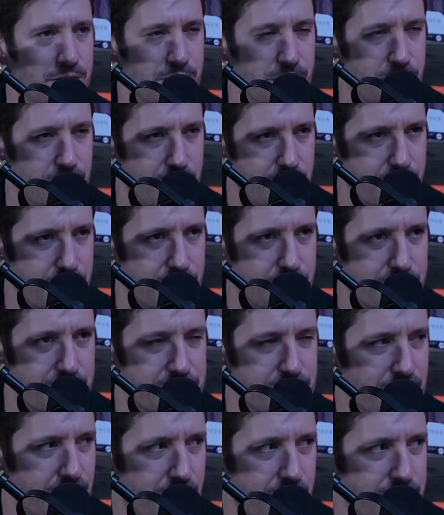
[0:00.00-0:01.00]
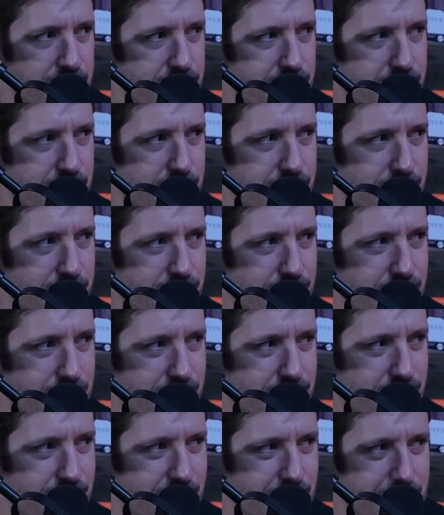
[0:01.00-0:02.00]
then it's not
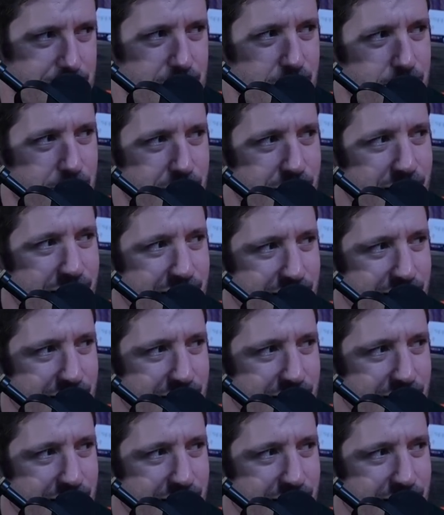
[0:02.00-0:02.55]
the same thing.